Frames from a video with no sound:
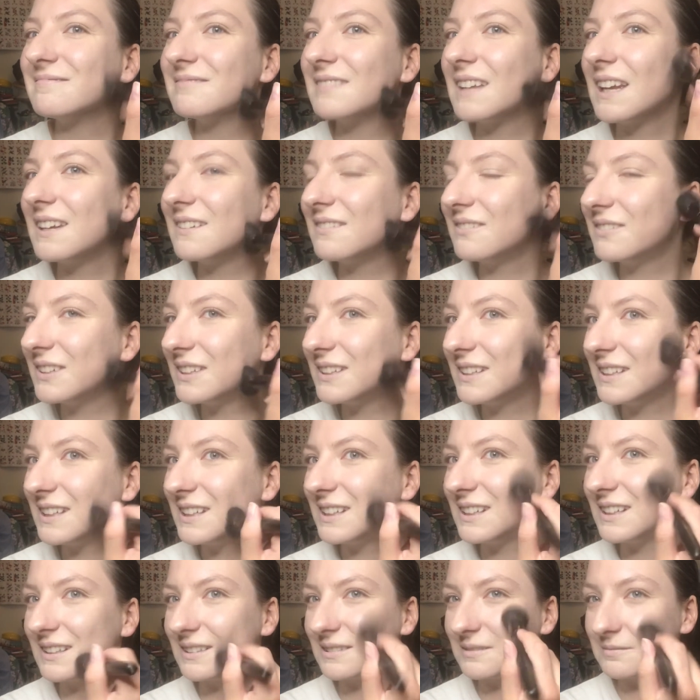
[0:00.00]
I feel
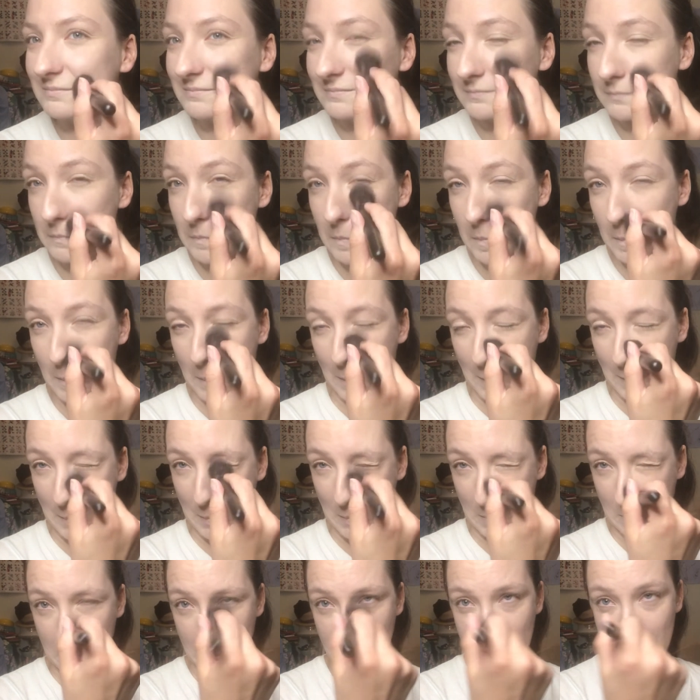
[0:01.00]
like
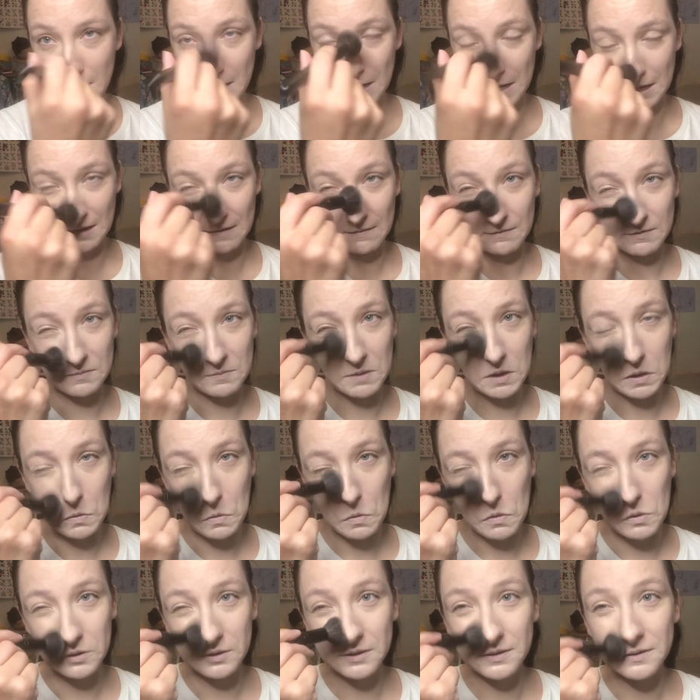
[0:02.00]
it gives me
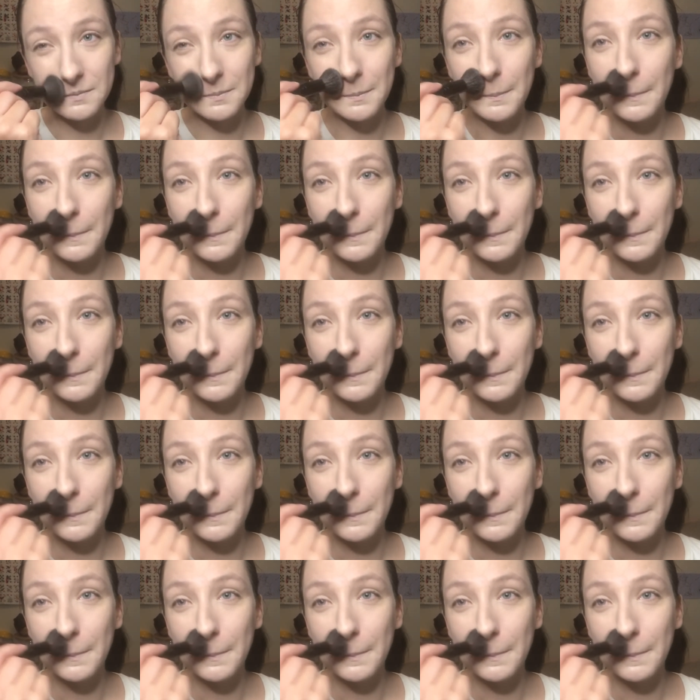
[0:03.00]
colds.